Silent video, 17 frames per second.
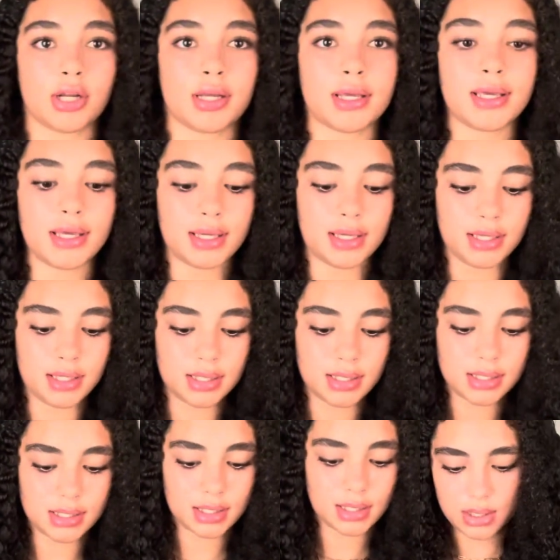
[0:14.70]

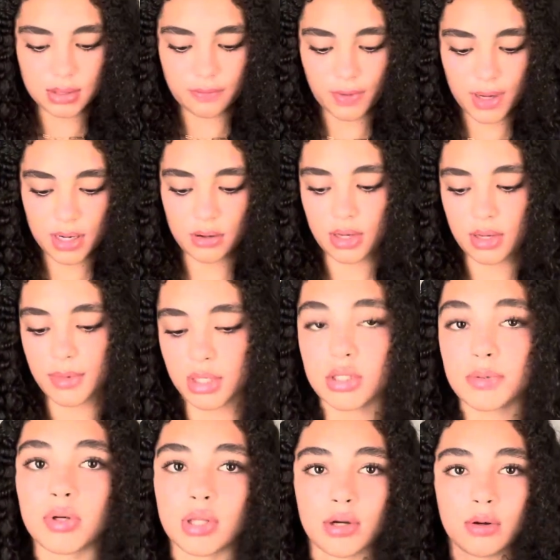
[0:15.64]
Kids defining cream, and I
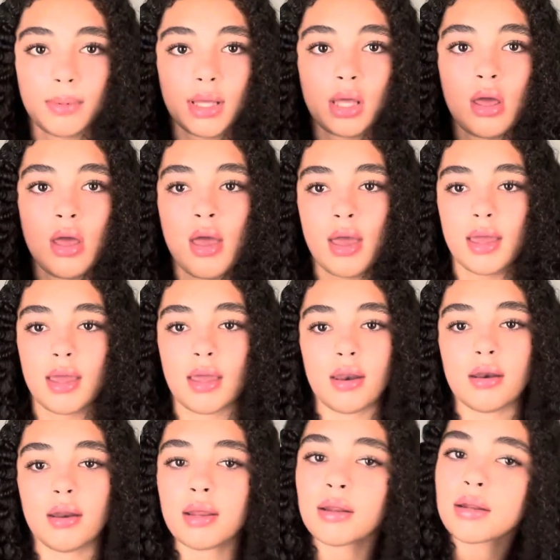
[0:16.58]
just put a little bit
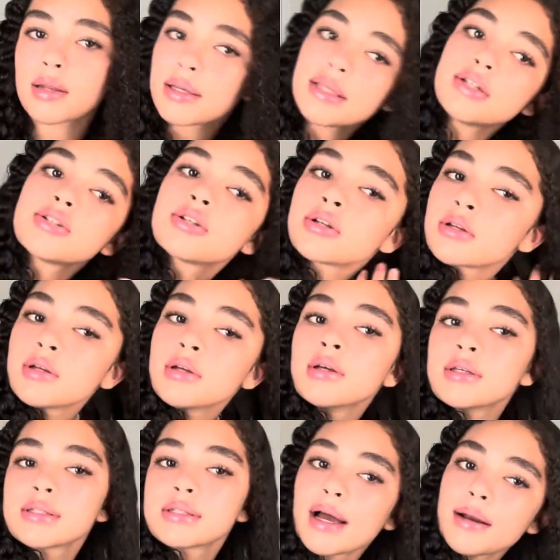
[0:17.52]
in each
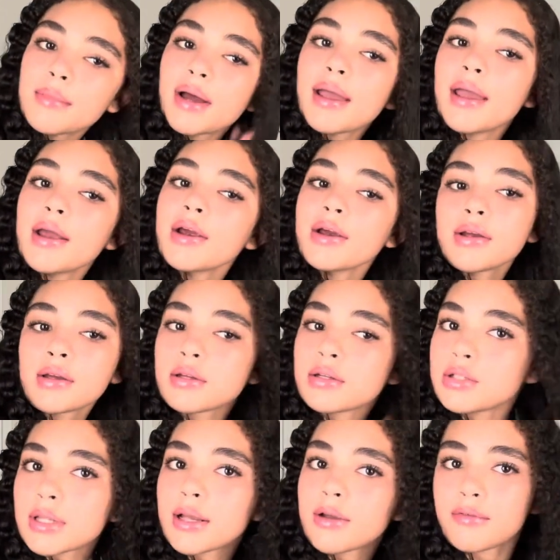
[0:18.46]
side of my hair. I'm
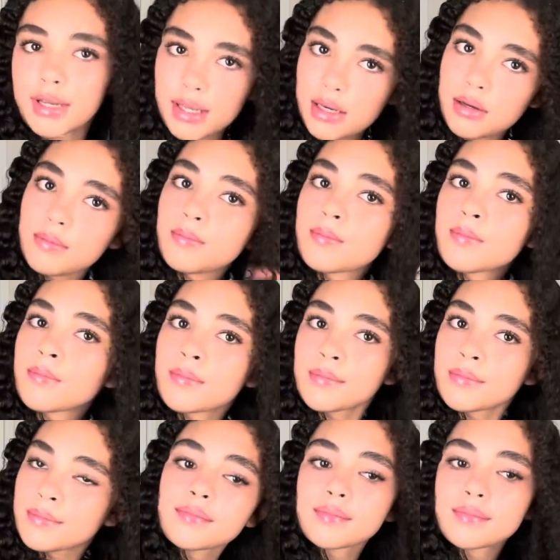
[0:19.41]
just like freaking.
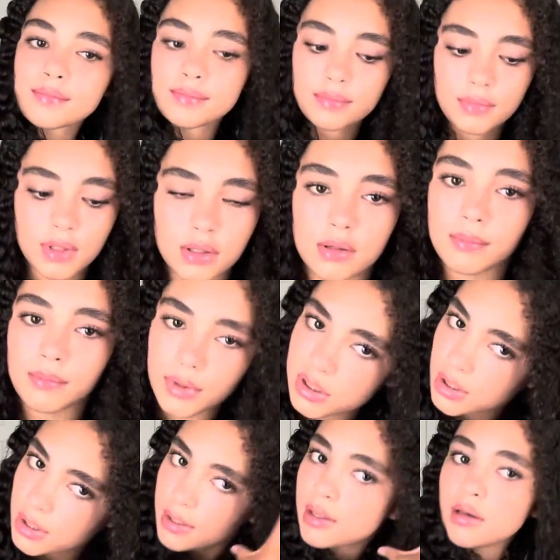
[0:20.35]
And then you can brush
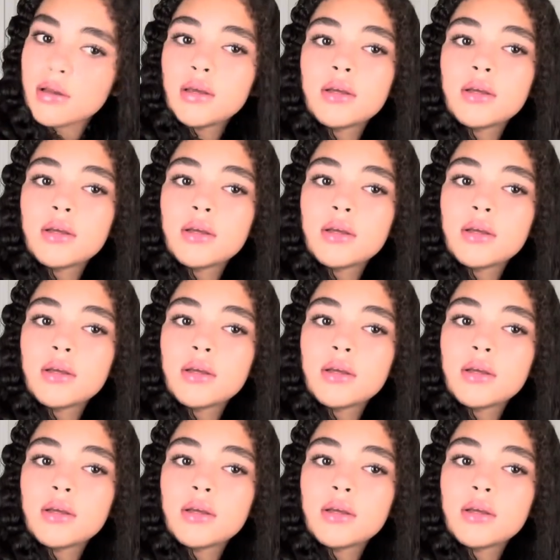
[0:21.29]
it in.